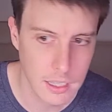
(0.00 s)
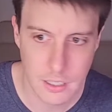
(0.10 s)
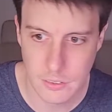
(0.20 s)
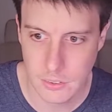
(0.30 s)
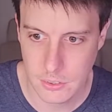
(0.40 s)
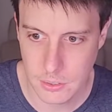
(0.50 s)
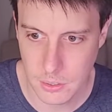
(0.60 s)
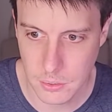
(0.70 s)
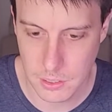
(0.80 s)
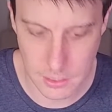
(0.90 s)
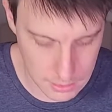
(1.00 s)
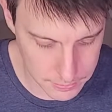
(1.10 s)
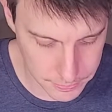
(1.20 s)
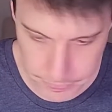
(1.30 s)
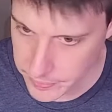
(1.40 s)
has thrown
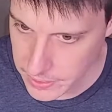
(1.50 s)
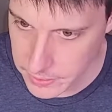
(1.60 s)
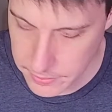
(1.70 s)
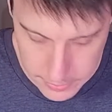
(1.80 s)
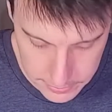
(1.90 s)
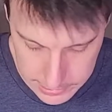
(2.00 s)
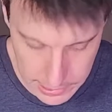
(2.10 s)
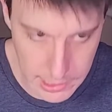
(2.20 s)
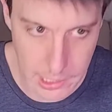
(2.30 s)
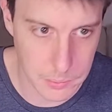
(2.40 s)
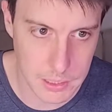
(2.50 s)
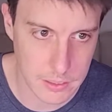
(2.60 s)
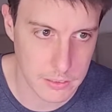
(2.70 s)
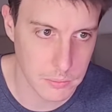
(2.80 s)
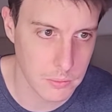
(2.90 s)
in. Because this game, it
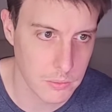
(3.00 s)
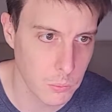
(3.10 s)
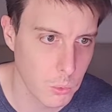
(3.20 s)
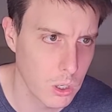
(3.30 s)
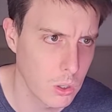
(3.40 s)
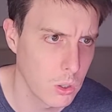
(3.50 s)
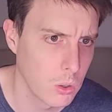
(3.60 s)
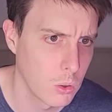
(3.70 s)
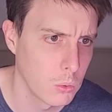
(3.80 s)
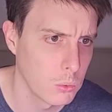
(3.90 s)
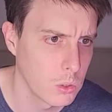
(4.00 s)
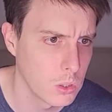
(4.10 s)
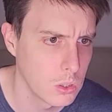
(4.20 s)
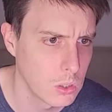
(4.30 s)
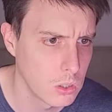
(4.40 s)
doesn't. Whoa,
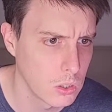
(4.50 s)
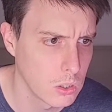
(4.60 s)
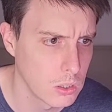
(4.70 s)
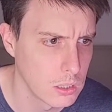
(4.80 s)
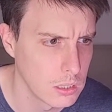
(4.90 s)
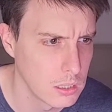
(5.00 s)
war.